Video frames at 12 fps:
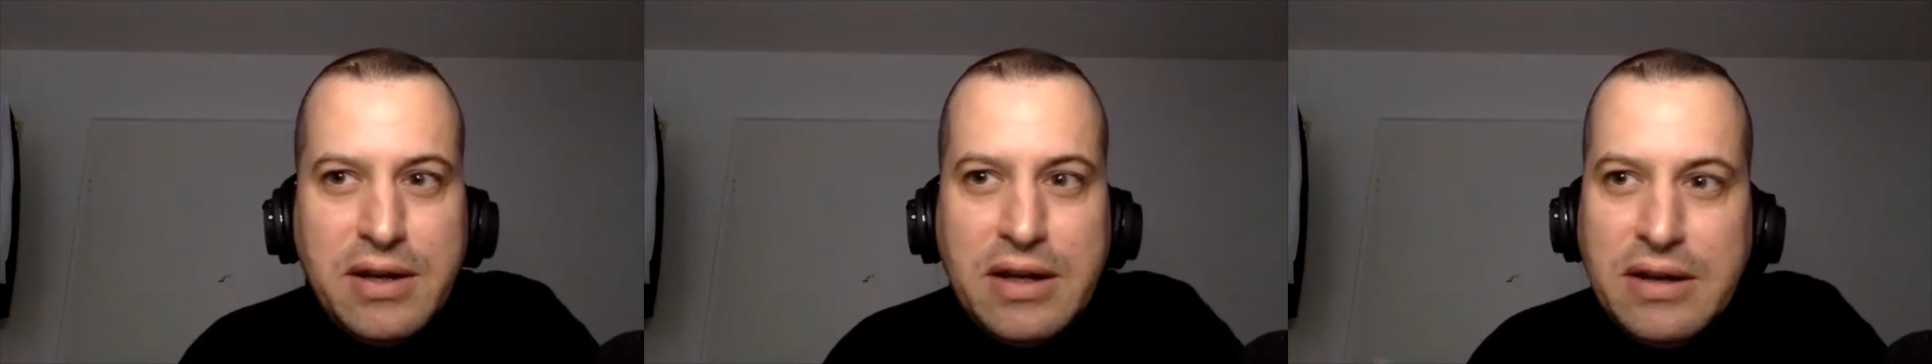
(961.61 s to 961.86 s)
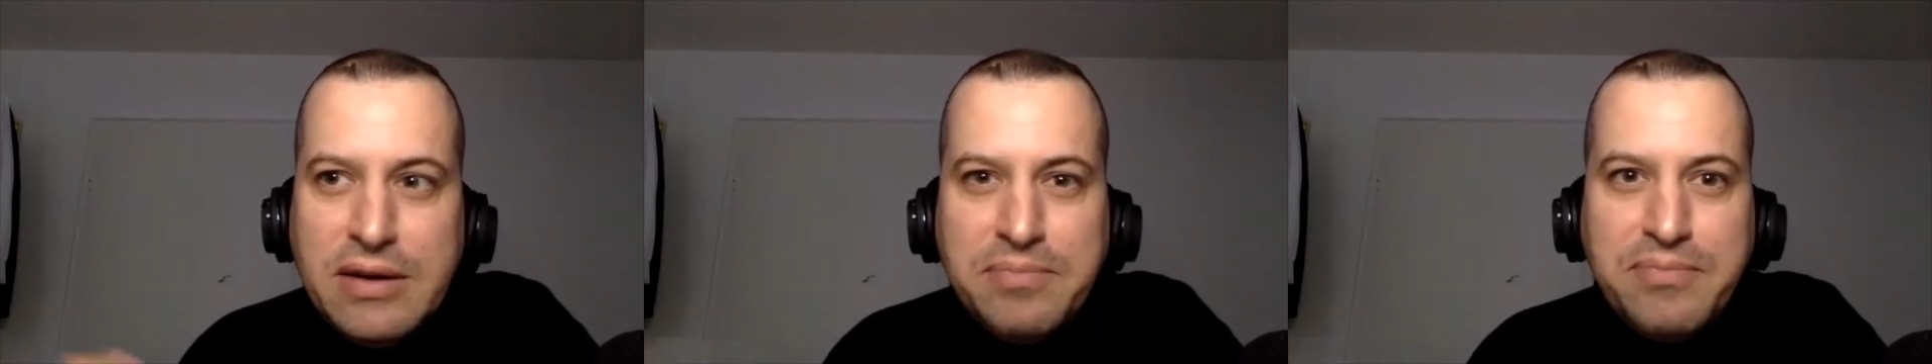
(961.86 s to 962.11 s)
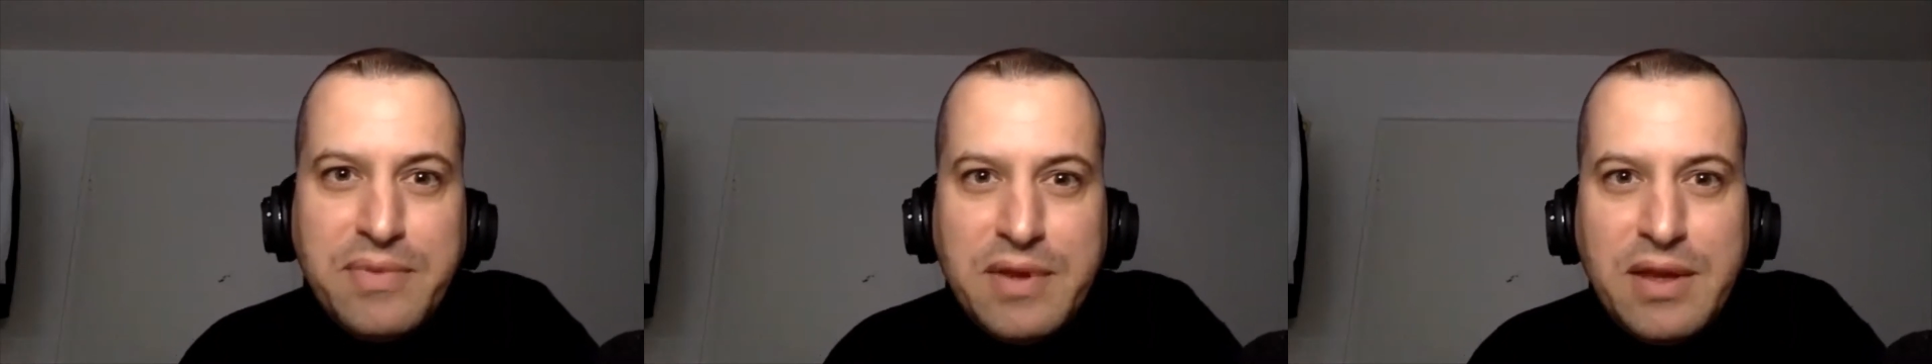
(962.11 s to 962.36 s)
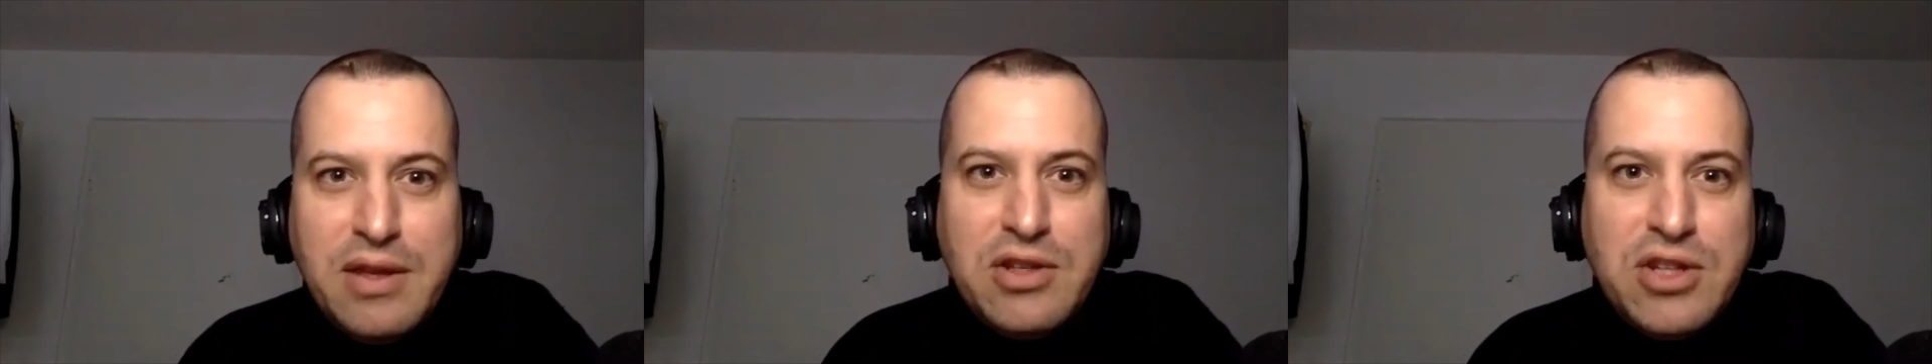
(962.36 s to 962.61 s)

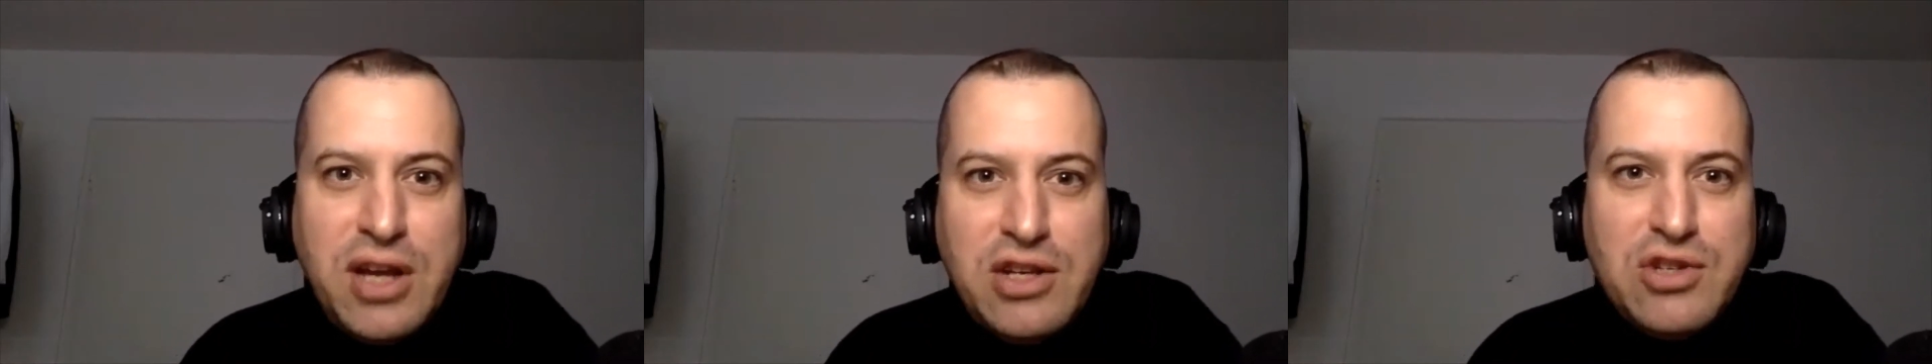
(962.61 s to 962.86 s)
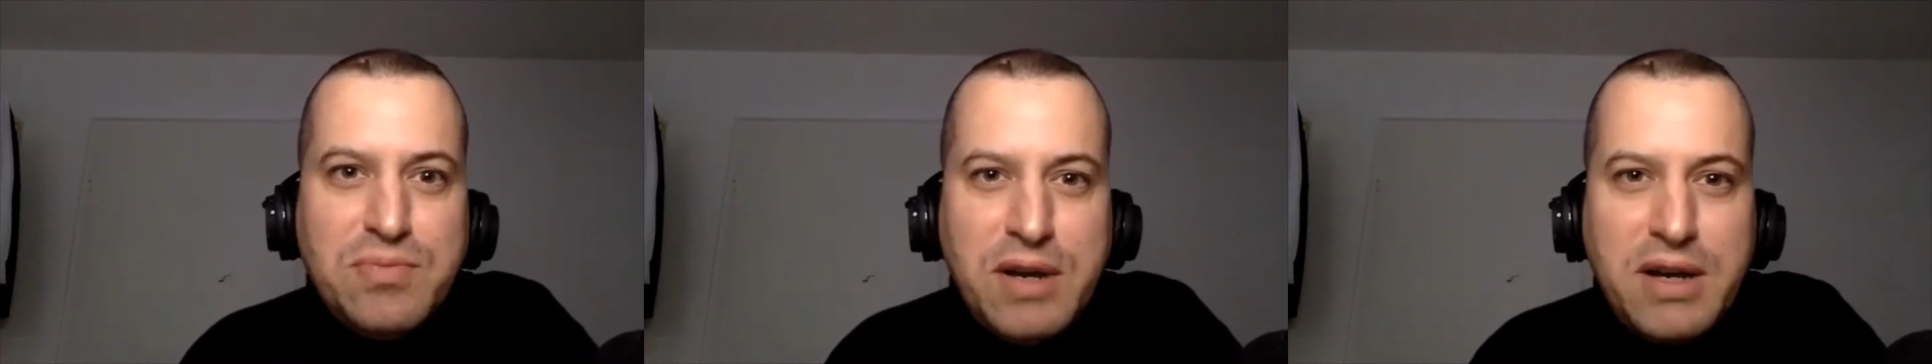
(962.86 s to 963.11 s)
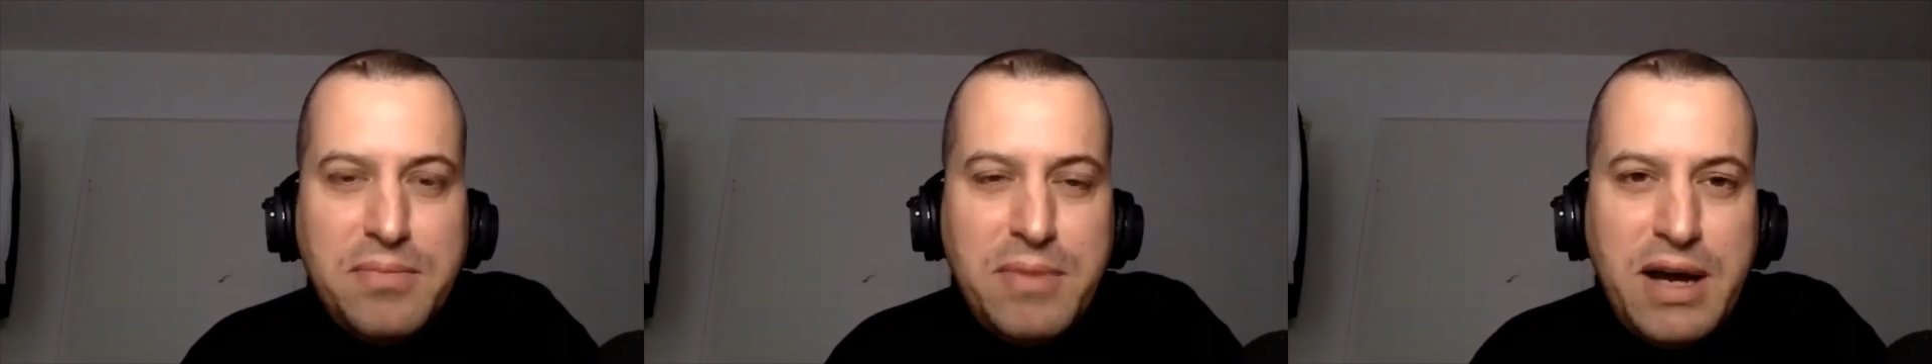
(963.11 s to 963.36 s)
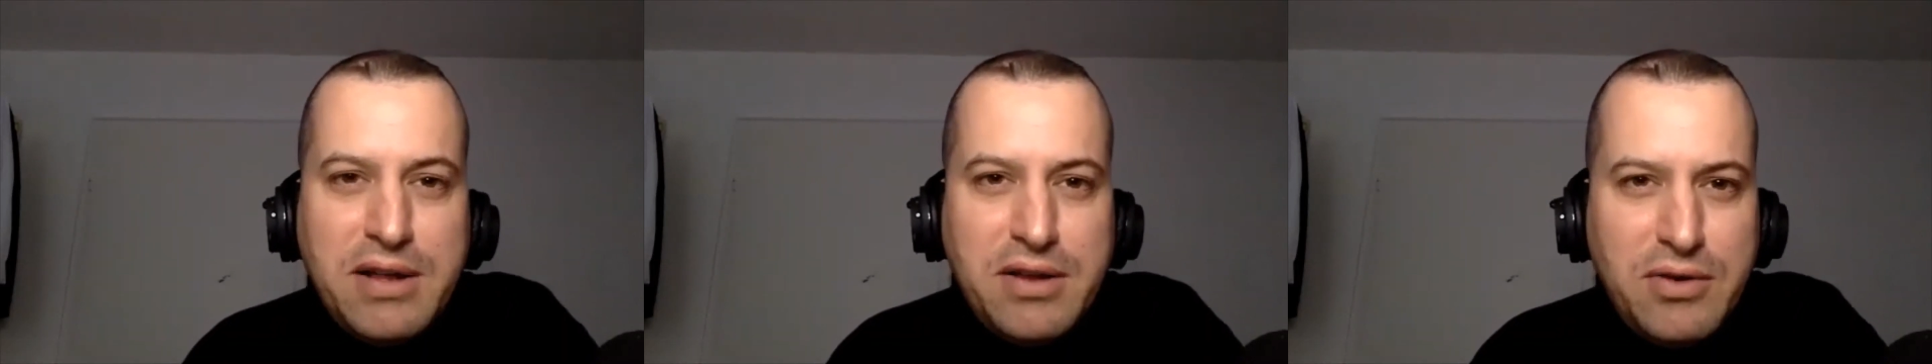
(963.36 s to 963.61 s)
It changed my
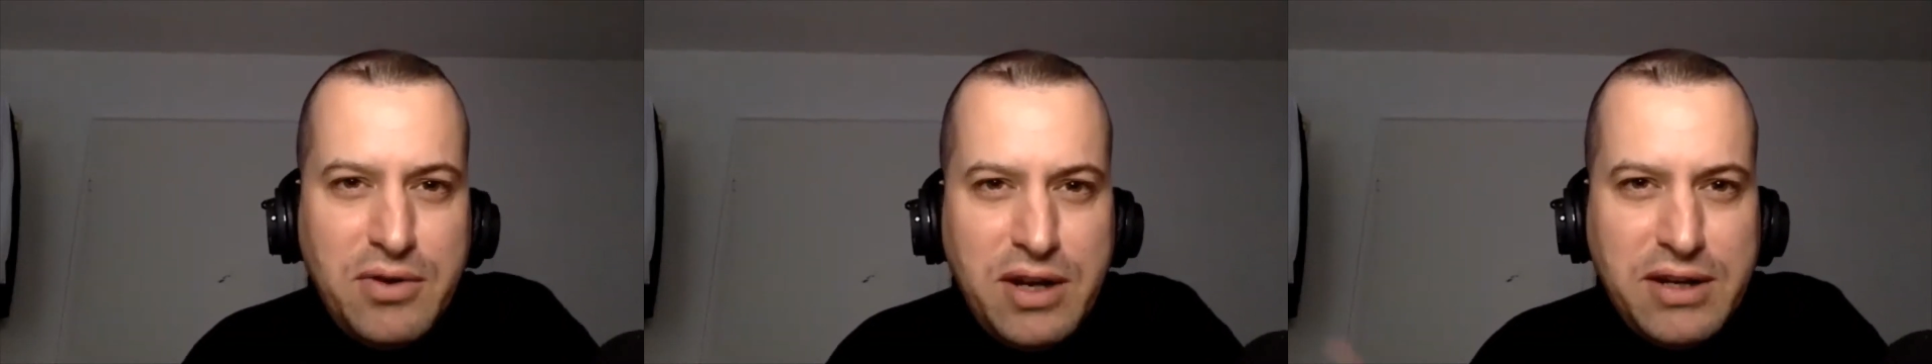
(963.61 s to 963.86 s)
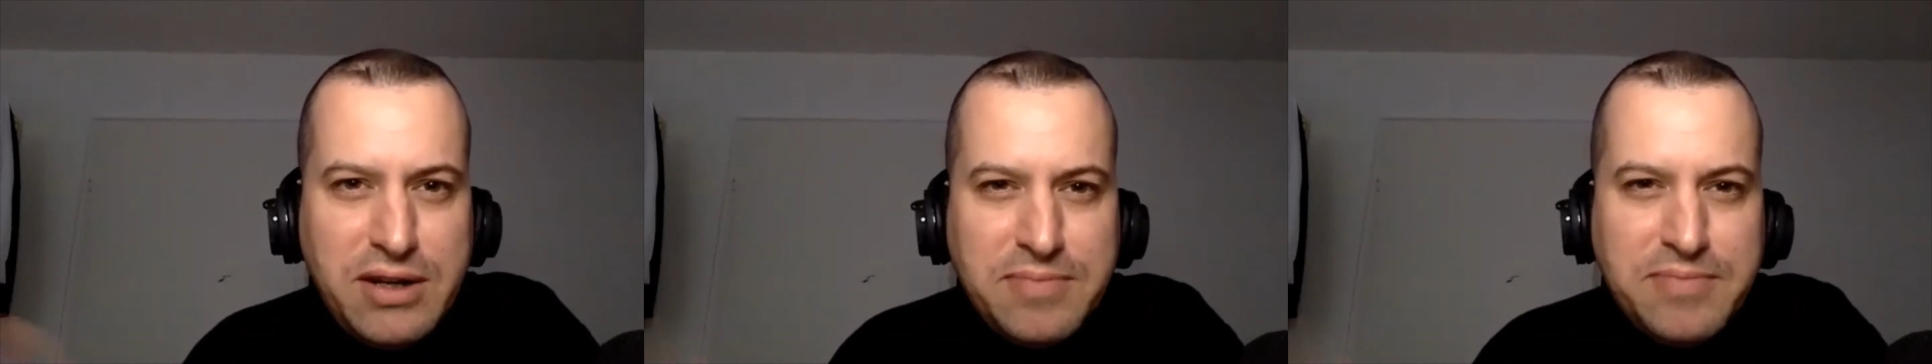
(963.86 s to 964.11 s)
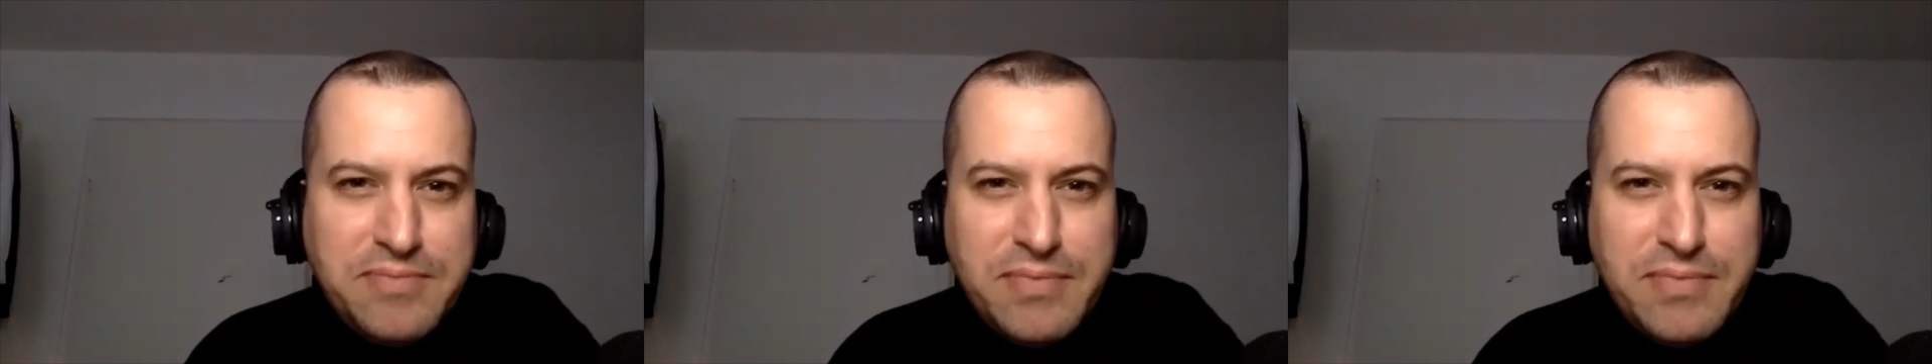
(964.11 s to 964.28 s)
mind, you know, like